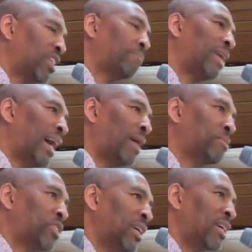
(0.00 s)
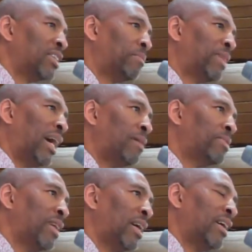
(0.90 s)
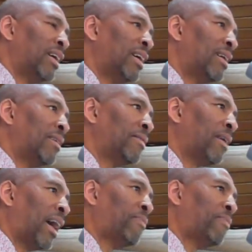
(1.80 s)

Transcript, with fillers: Sometimes, sometimes uh,